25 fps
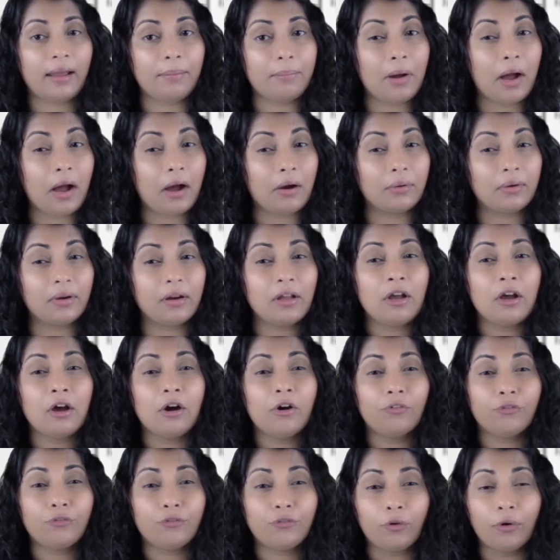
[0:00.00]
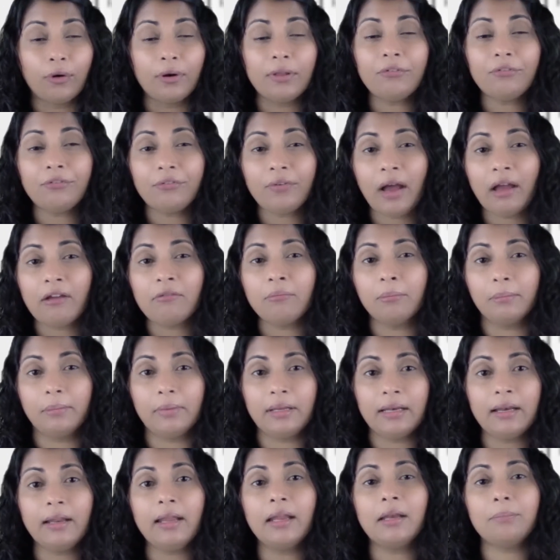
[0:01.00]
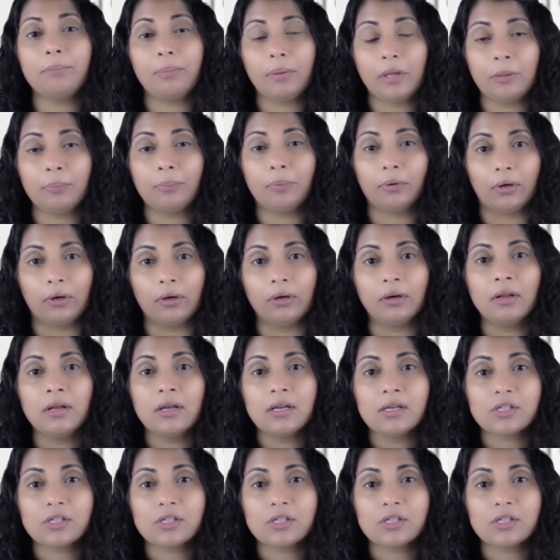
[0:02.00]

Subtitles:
about 45 million people